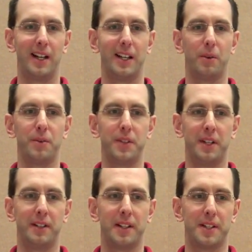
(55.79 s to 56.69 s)
we've
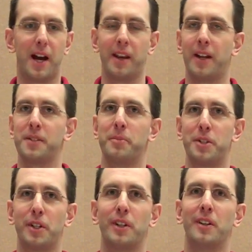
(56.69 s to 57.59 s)
seen as .NET's
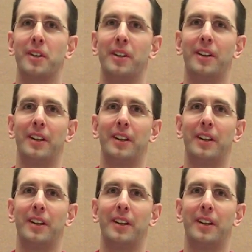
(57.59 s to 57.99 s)
matured,